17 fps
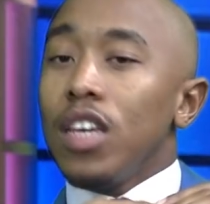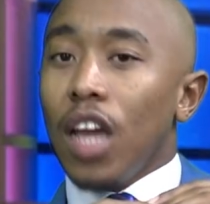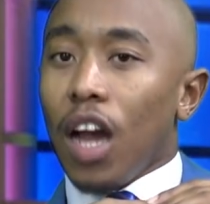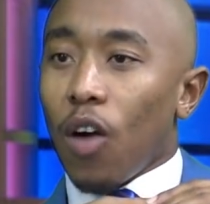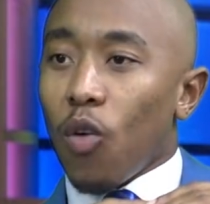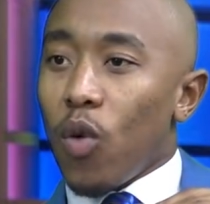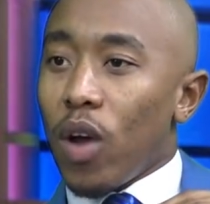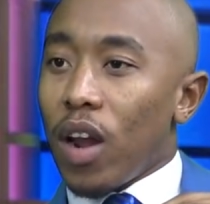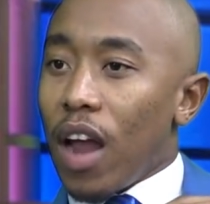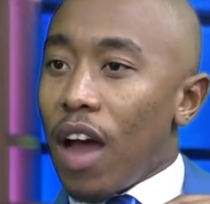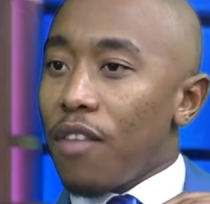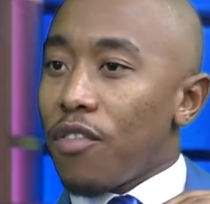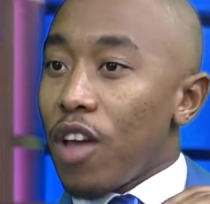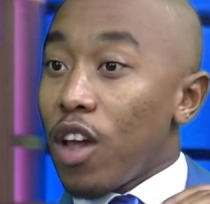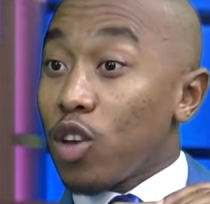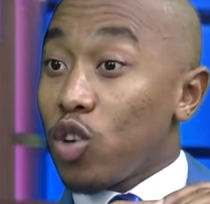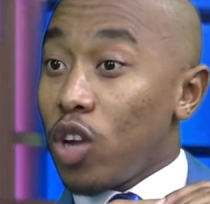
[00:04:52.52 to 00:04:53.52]
Yeah, well,
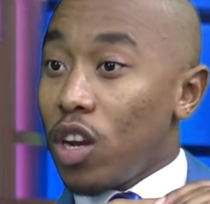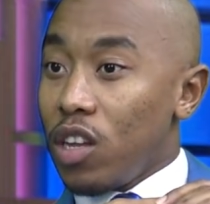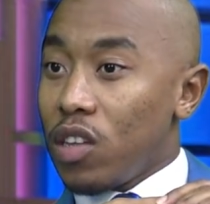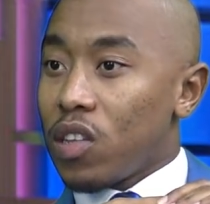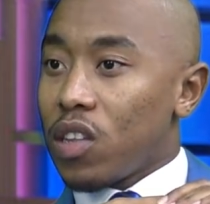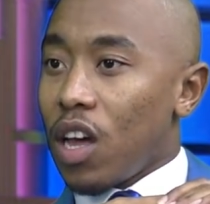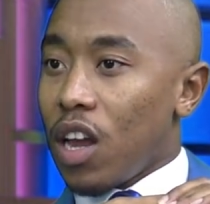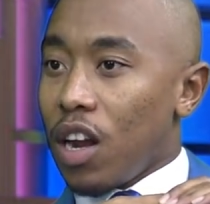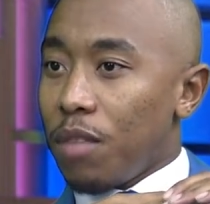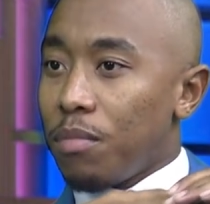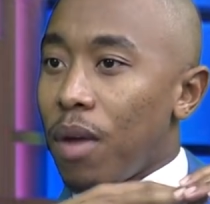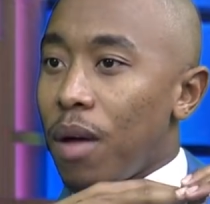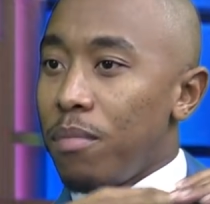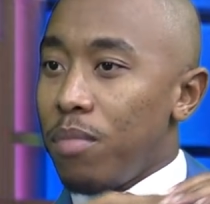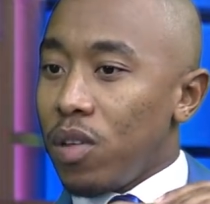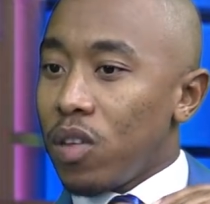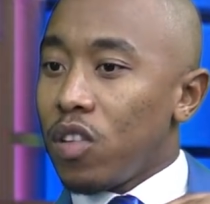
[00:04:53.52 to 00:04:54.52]
I've actually started my
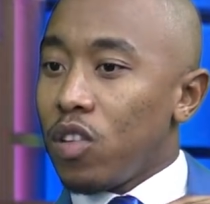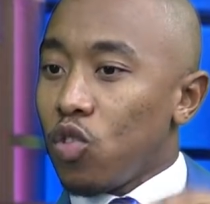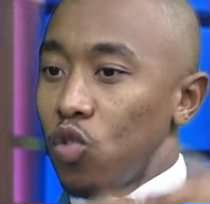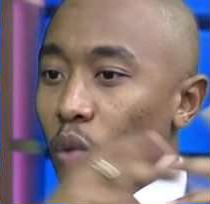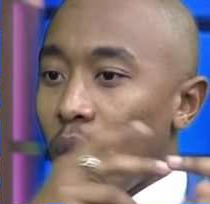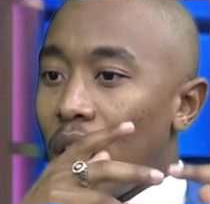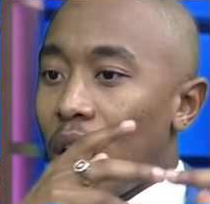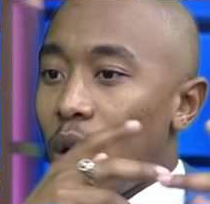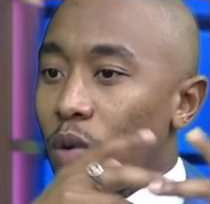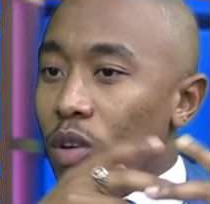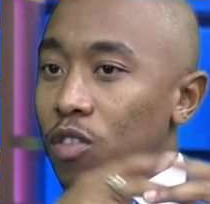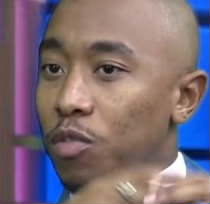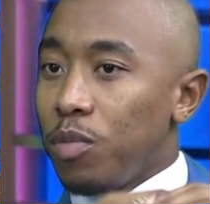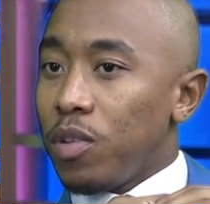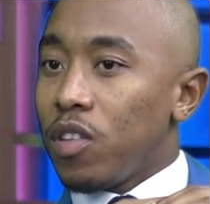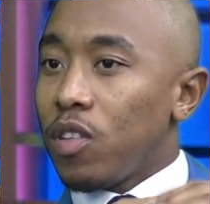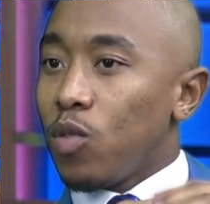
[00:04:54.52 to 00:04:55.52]
business while I was
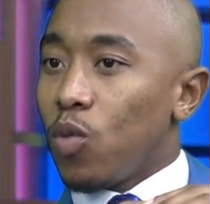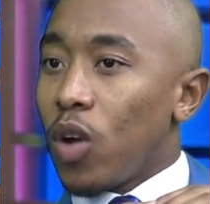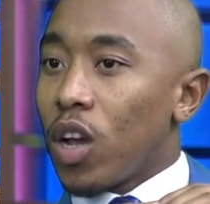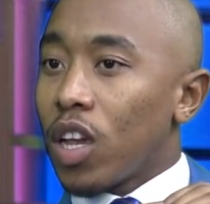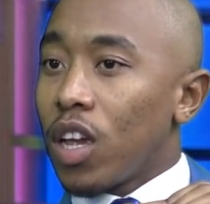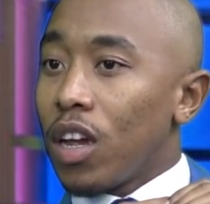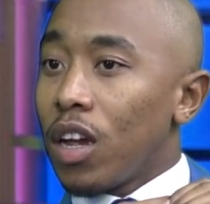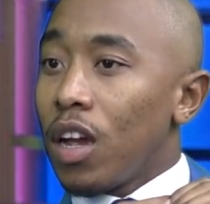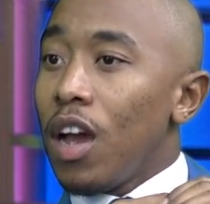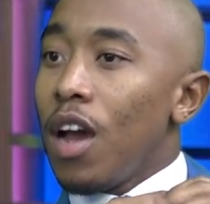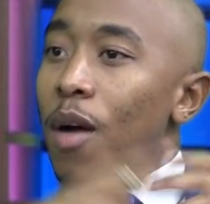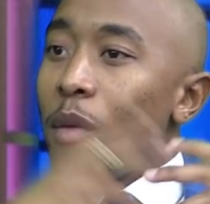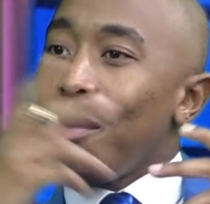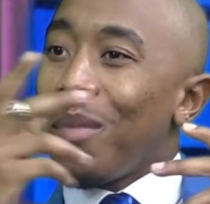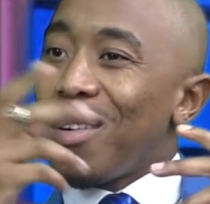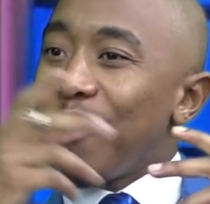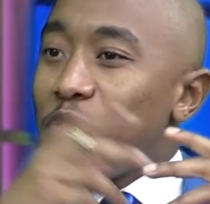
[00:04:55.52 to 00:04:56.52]
busy working.
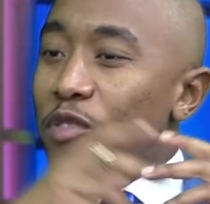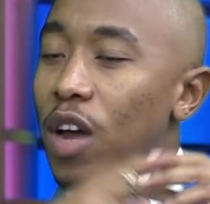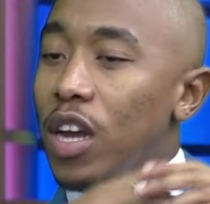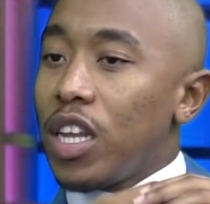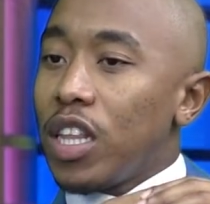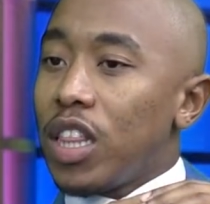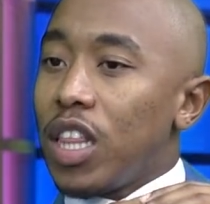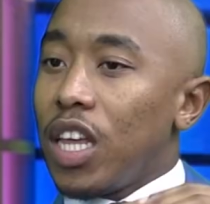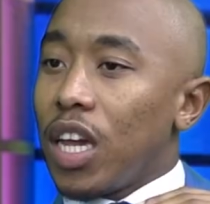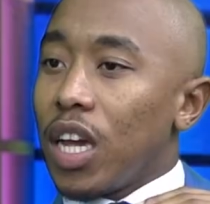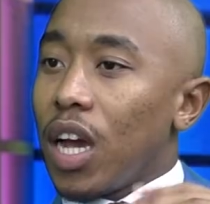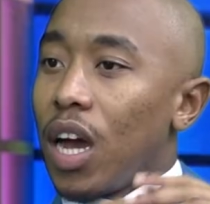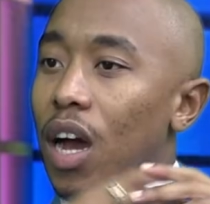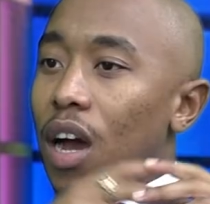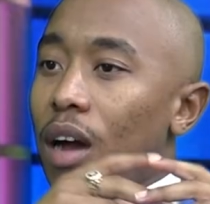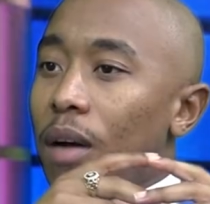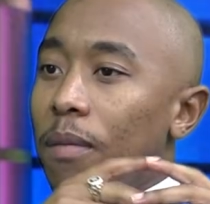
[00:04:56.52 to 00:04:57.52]
But funny thing,
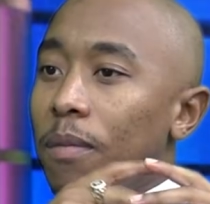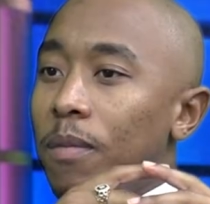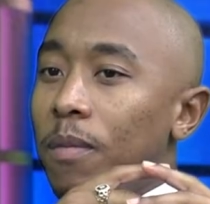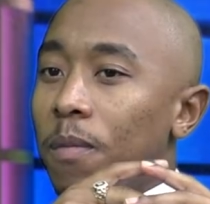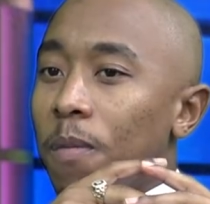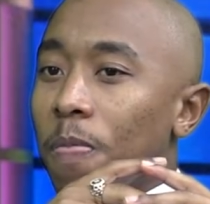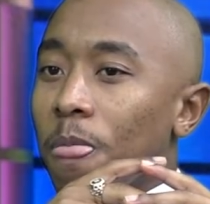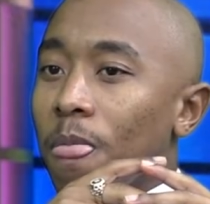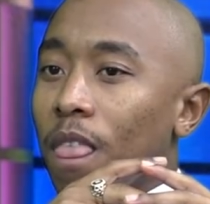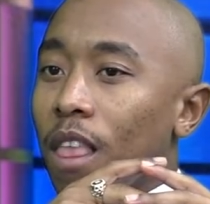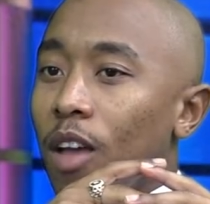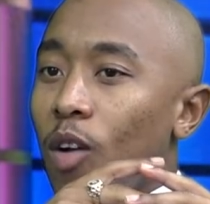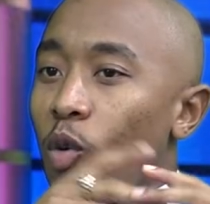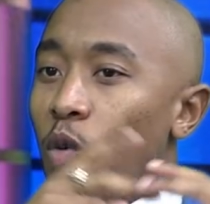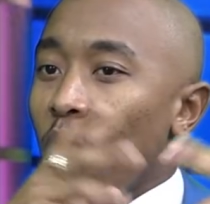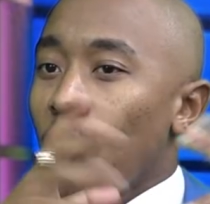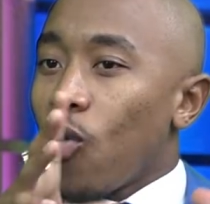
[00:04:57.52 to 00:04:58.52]

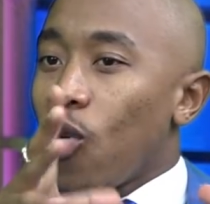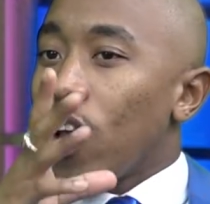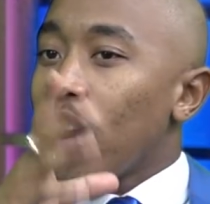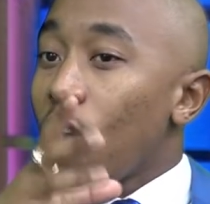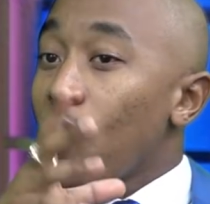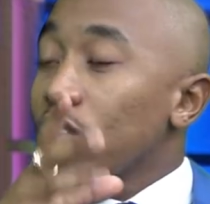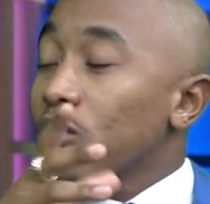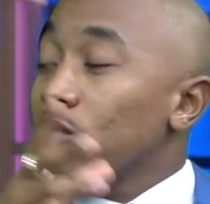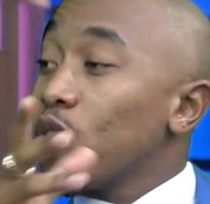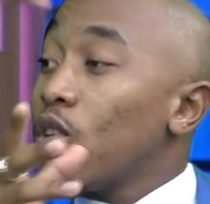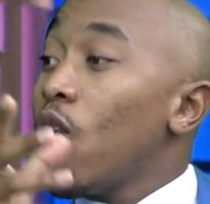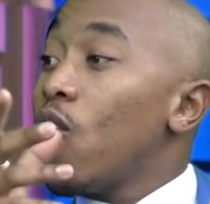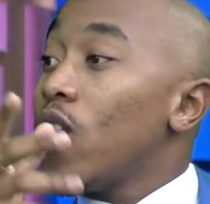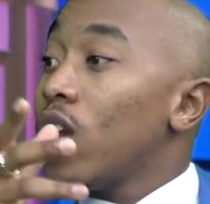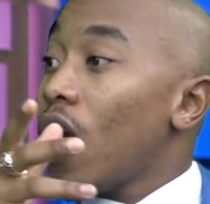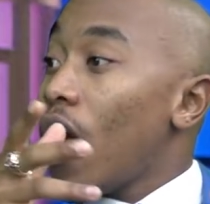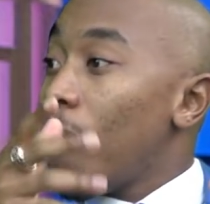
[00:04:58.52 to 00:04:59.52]
when I was
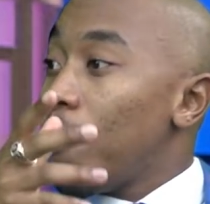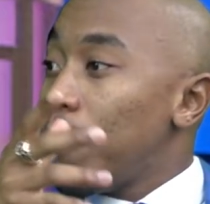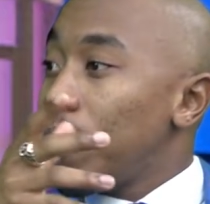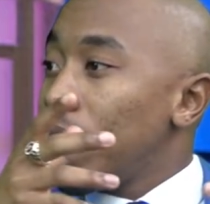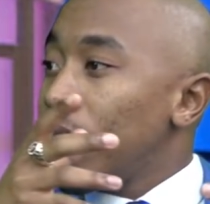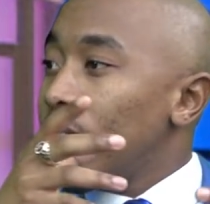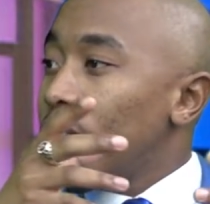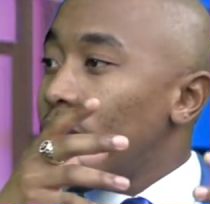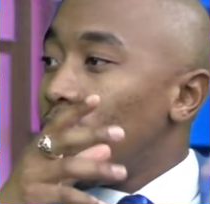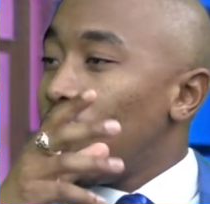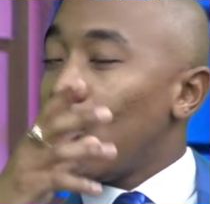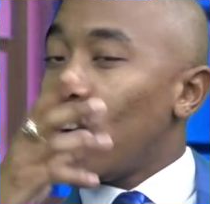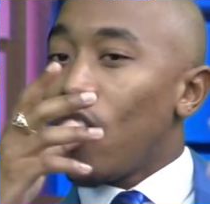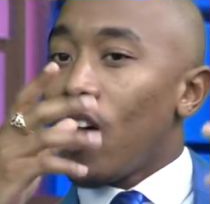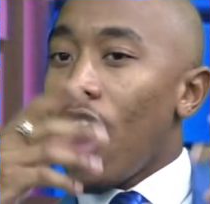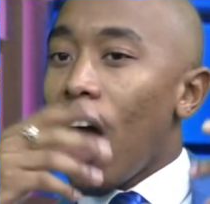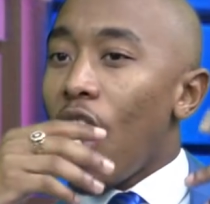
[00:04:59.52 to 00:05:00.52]
growing up,
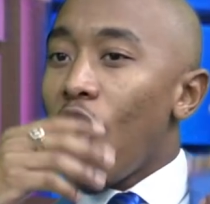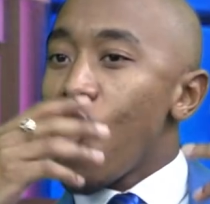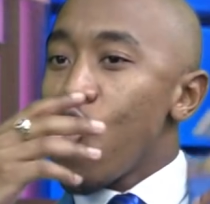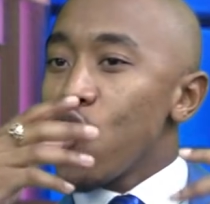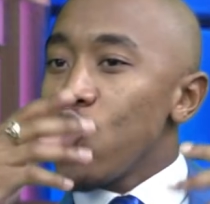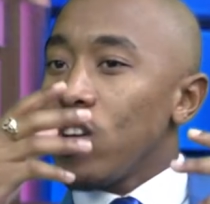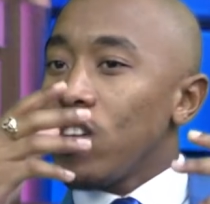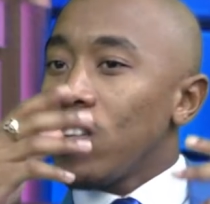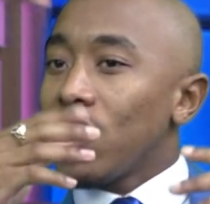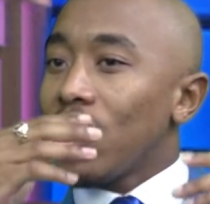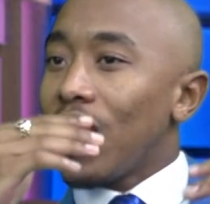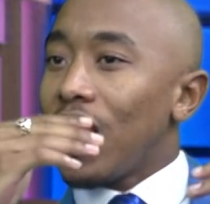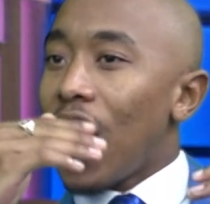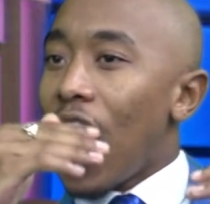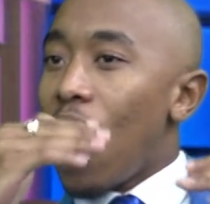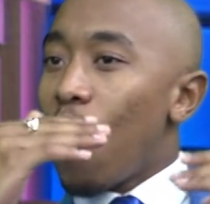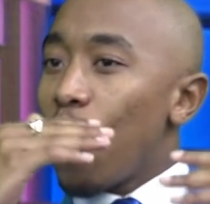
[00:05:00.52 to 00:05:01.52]
I always said
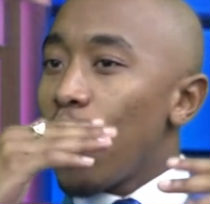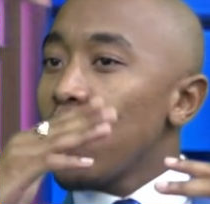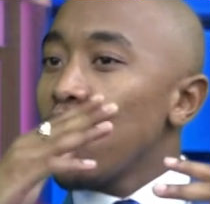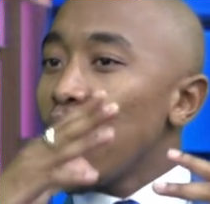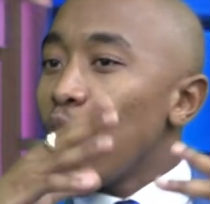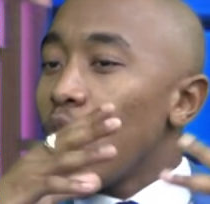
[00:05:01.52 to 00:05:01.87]
I won't